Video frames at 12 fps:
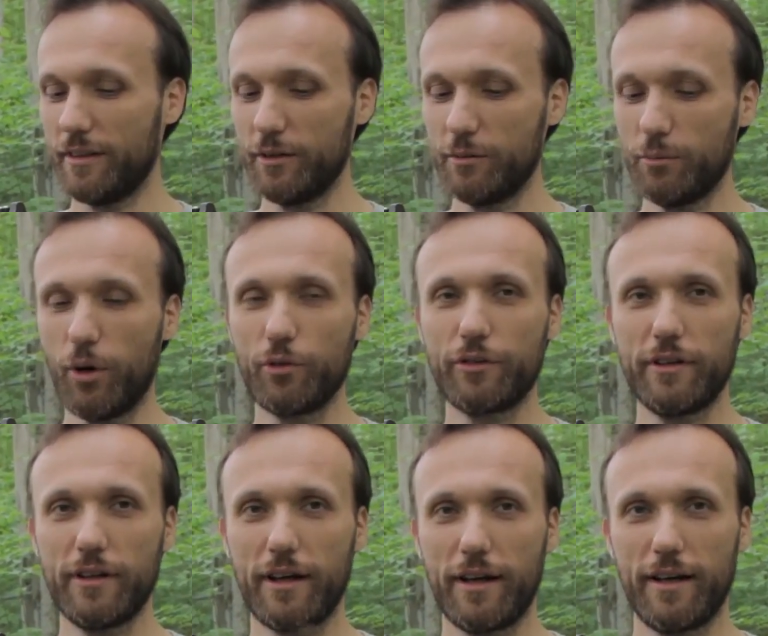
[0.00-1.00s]
So our
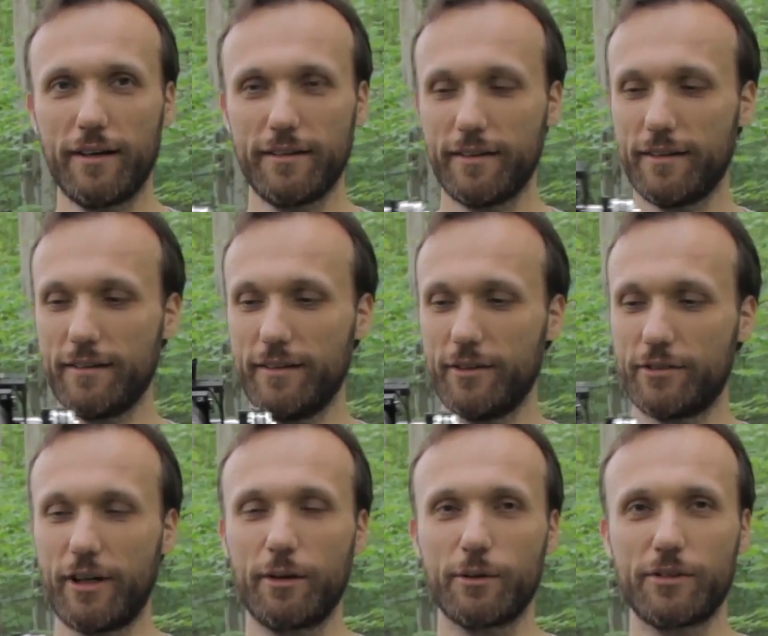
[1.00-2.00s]
friend Tom
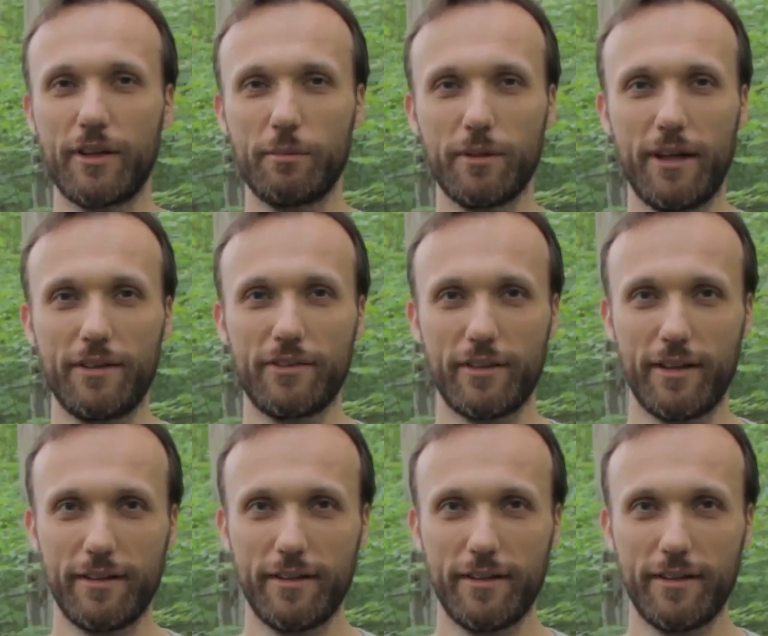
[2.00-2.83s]
Antos bought one of these